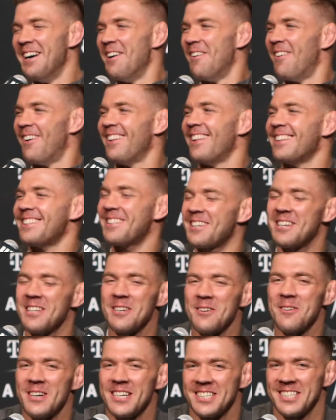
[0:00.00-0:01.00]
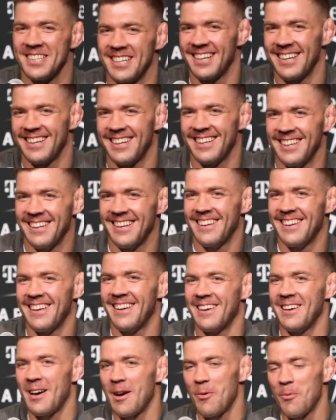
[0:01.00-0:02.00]
Well, that's a good question.
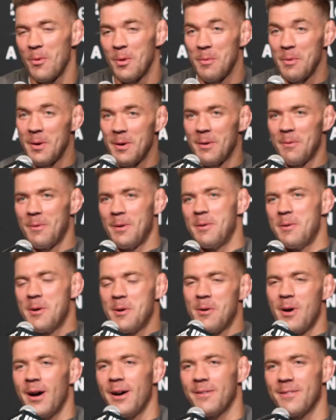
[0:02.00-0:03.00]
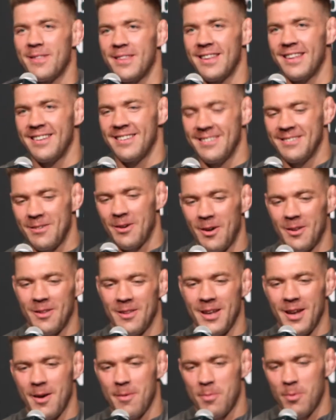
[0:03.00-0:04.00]
When we arrived on
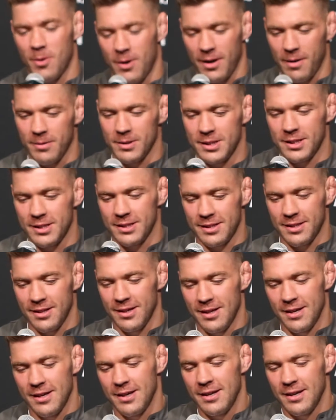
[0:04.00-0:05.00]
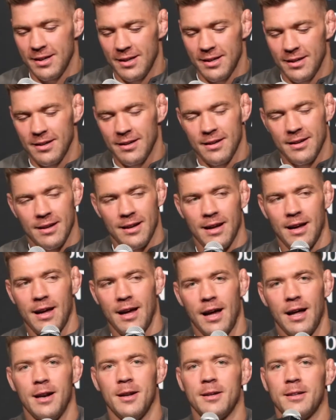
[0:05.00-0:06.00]
the airport, I
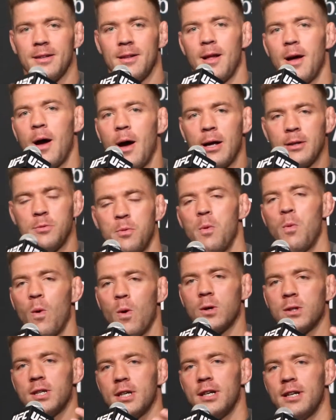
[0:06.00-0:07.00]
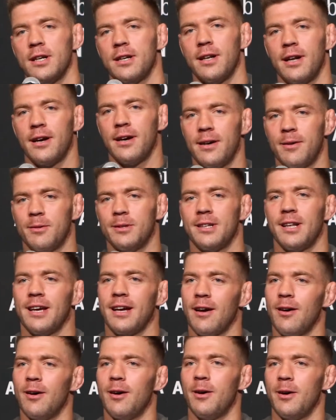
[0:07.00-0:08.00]
looked as we walked in, and I was like,
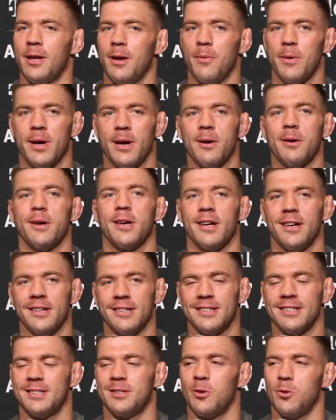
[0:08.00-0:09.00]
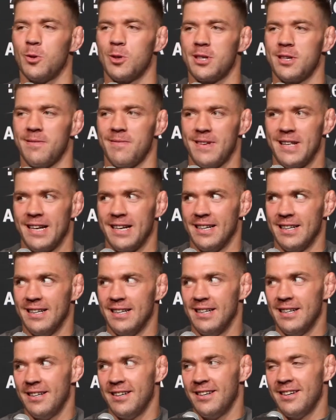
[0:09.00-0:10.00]
oh, here we go again. This is awesome. And
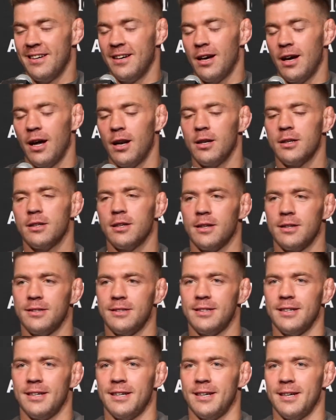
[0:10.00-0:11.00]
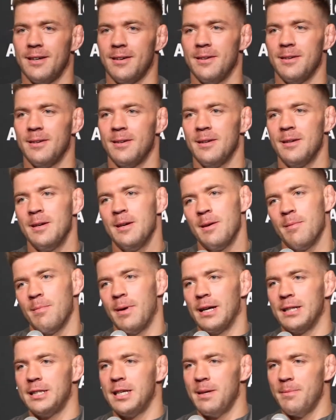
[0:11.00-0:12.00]
I looked at
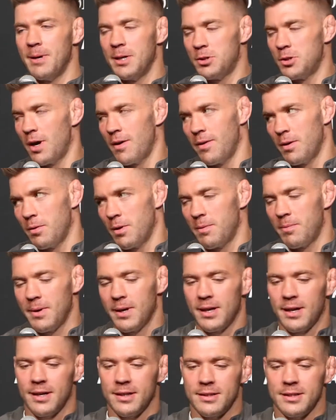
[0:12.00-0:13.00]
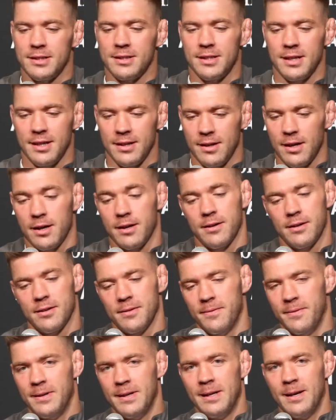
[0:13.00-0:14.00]
my teammate traveling with me, and I just said, no,
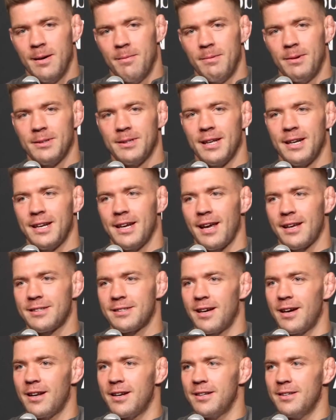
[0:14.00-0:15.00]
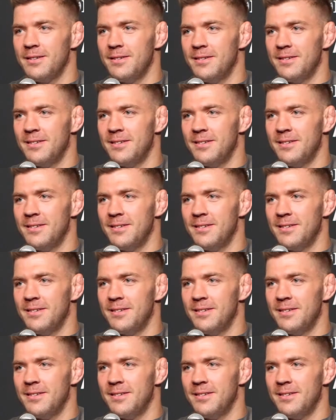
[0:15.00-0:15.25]
I'm not getting excited.